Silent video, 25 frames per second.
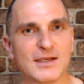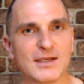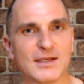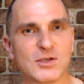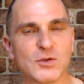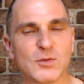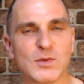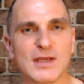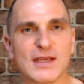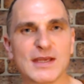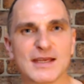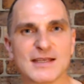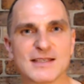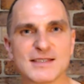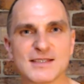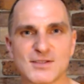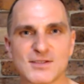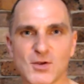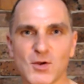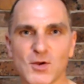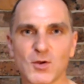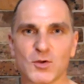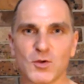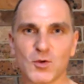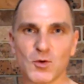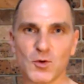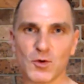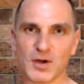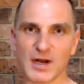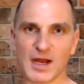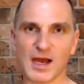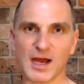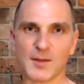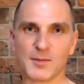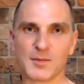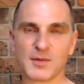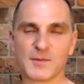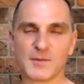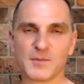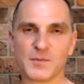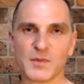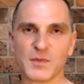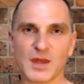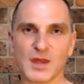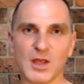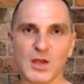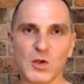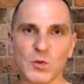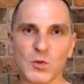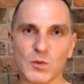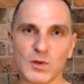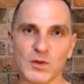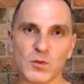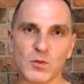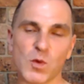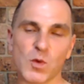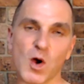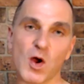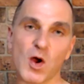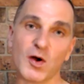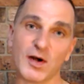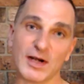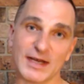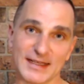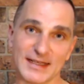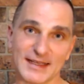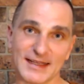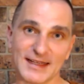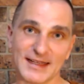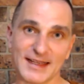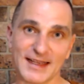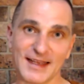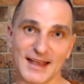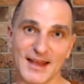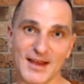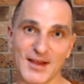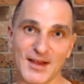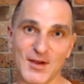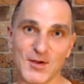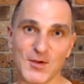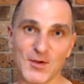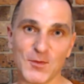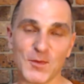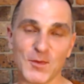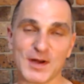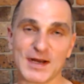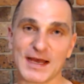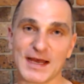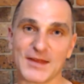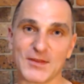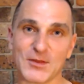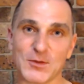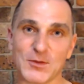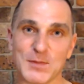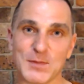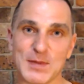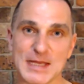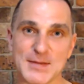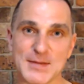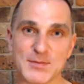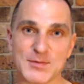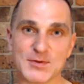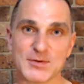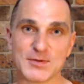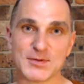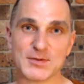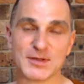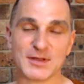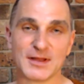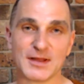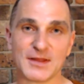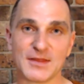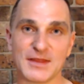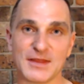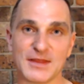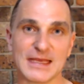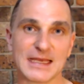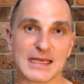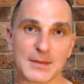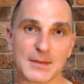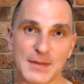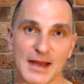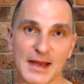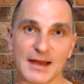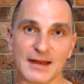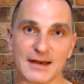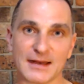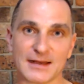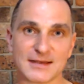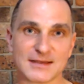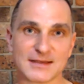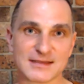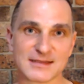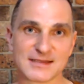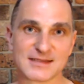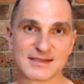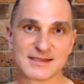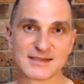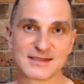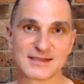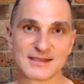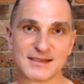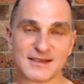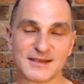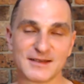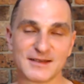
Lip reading: do we get so caught up with worrying what other people think about us?